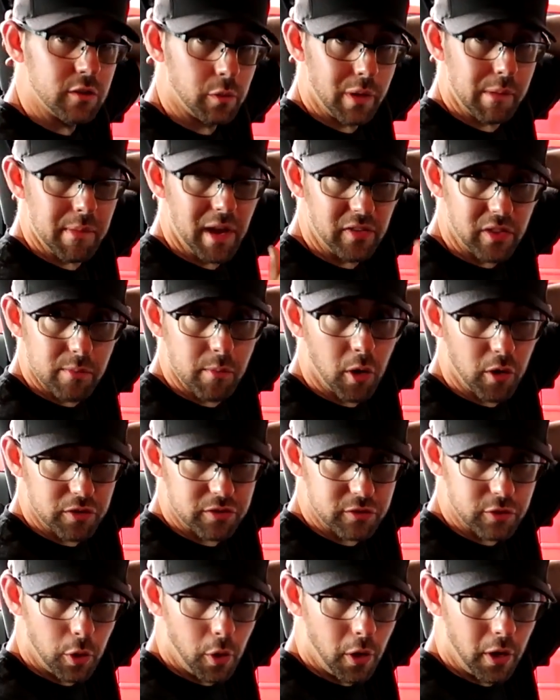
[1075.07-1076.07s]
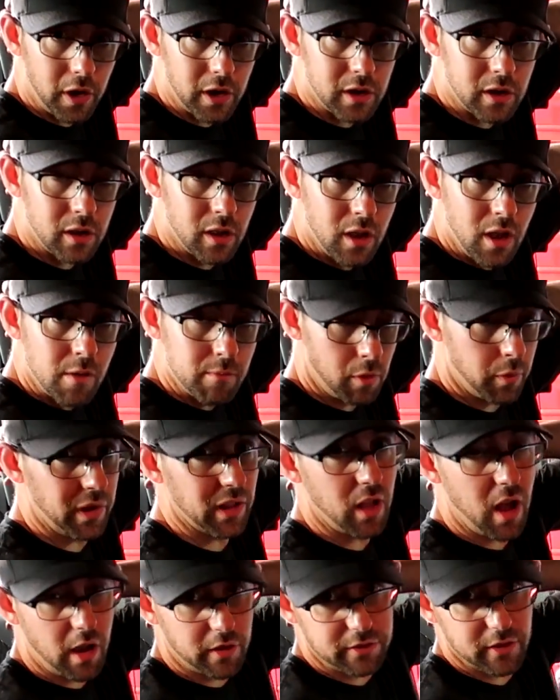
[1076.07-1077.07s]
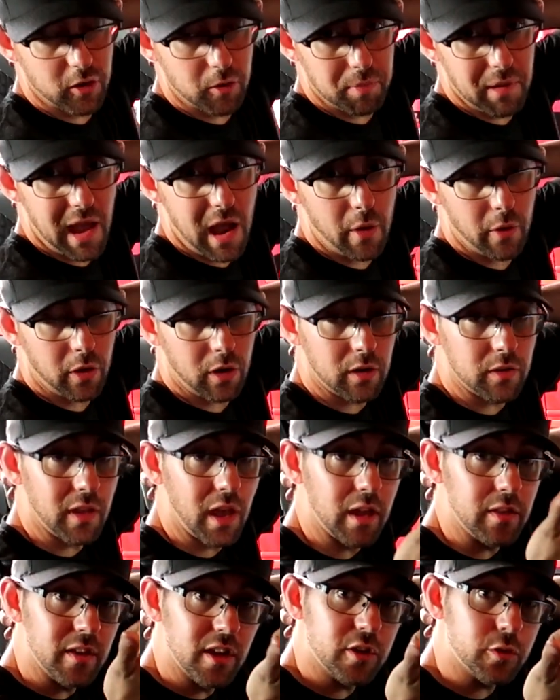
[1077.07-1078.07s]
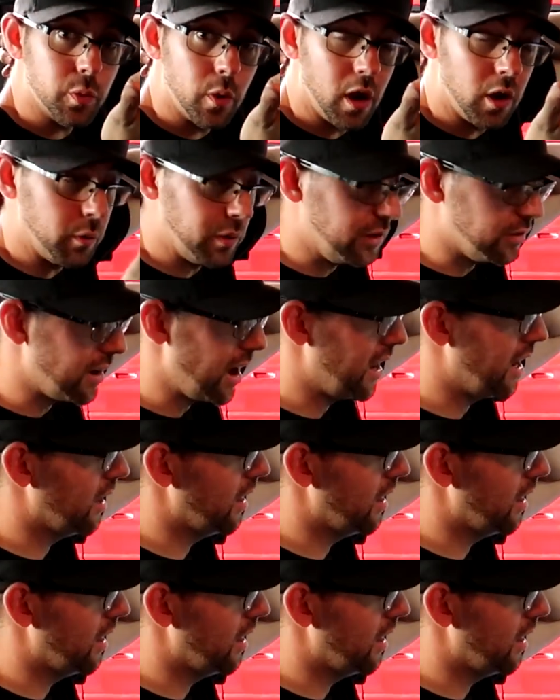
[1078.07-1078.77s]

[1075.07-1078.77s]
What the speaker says: So we made the most torque, but we lost a little power. And then this one, we ran